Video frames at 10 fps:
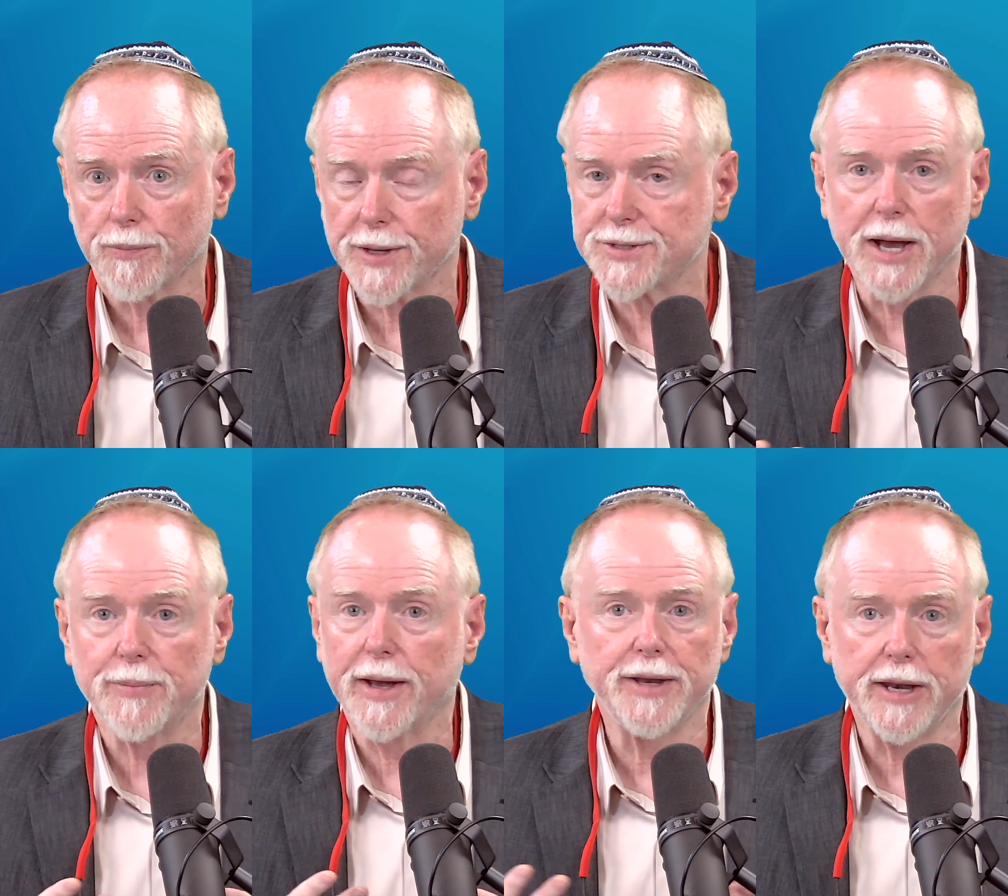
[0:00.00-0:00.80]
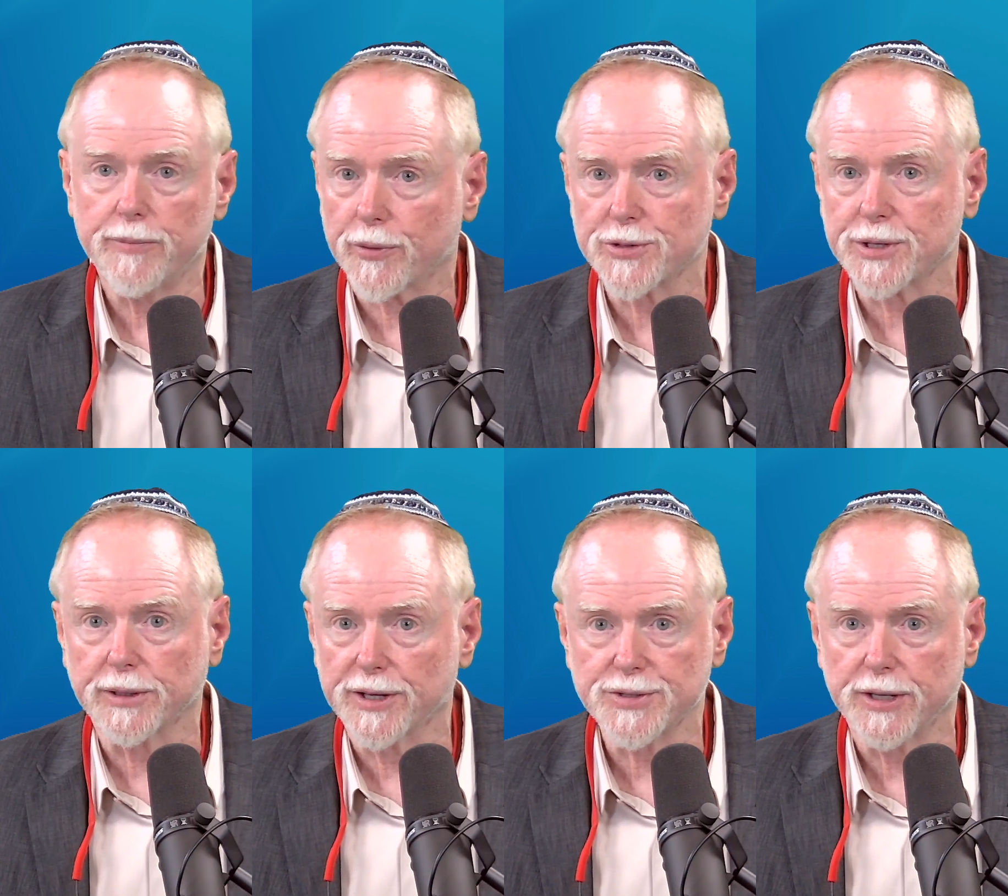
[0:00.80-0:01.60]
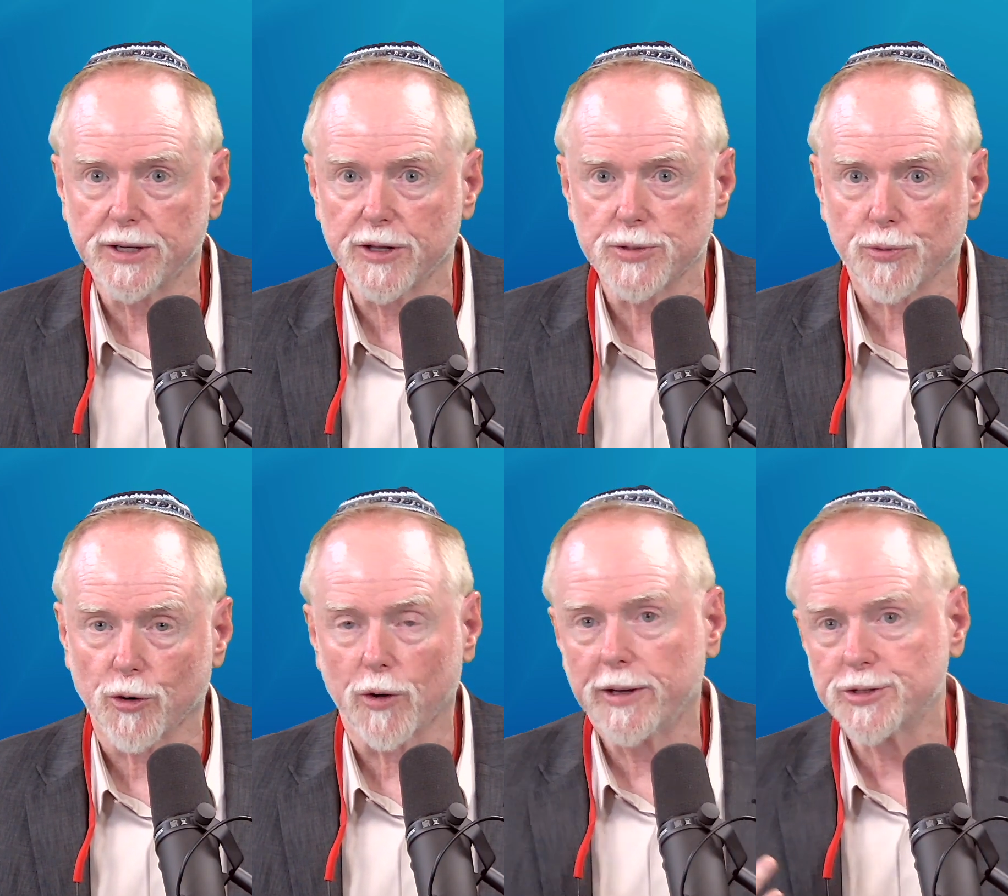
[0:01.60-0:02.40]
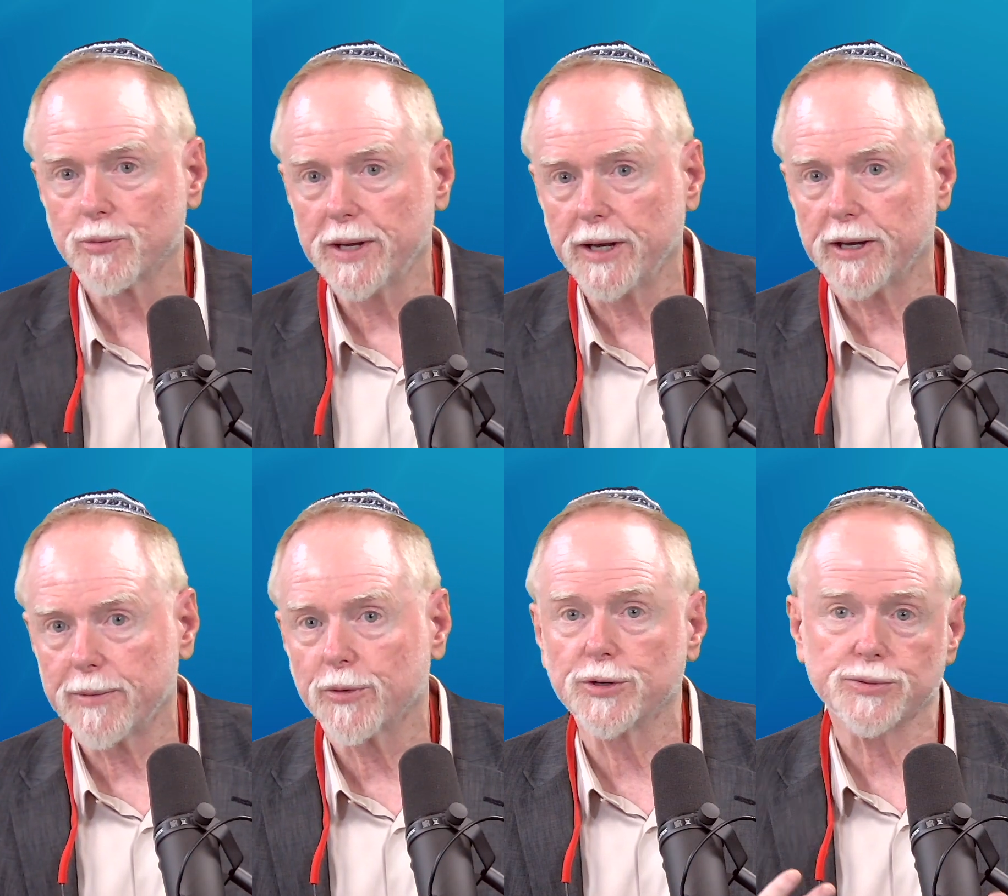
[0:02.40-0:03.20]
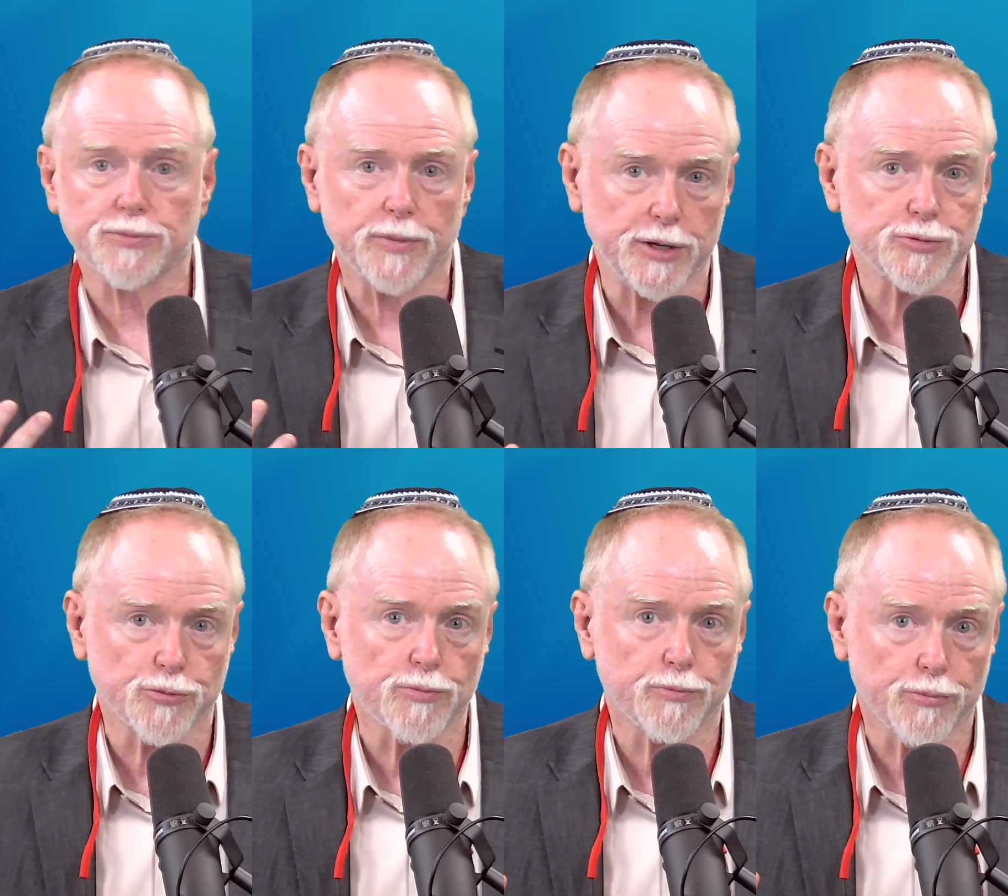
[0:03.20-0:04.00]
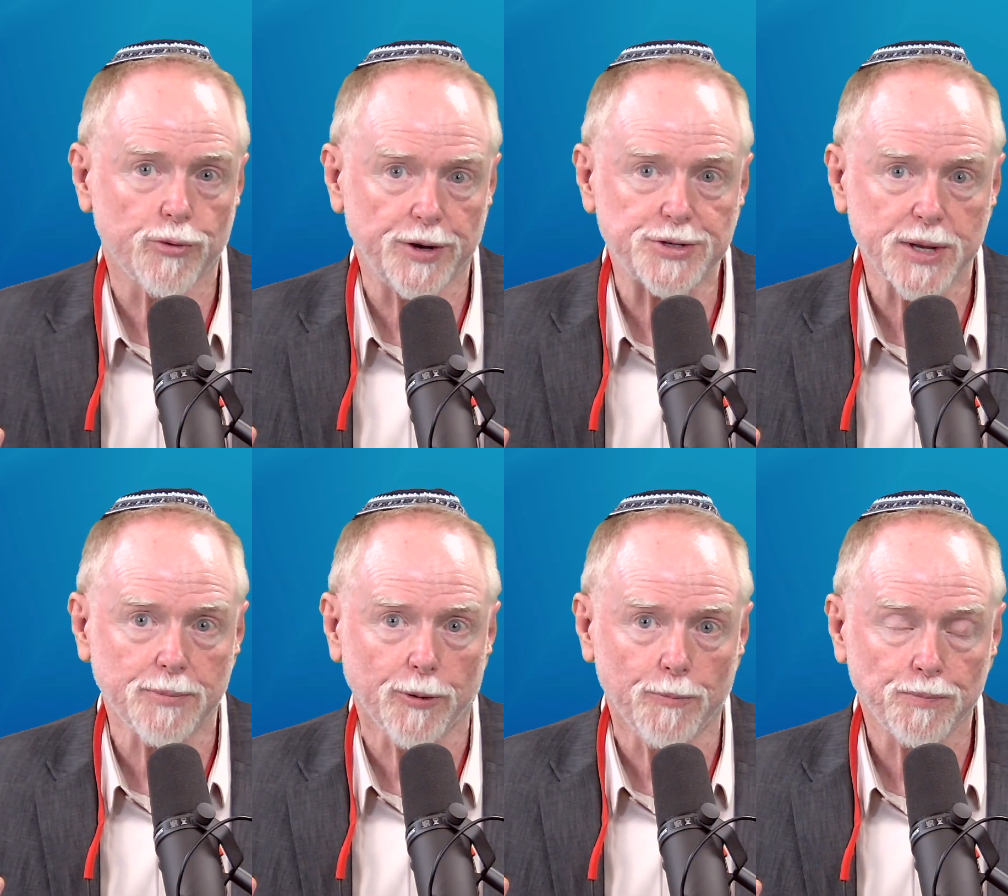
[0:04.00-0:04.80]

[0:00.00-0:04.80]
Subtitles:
It's not beyond any person listening to this program. Intermediate Hebrew is pretty simple.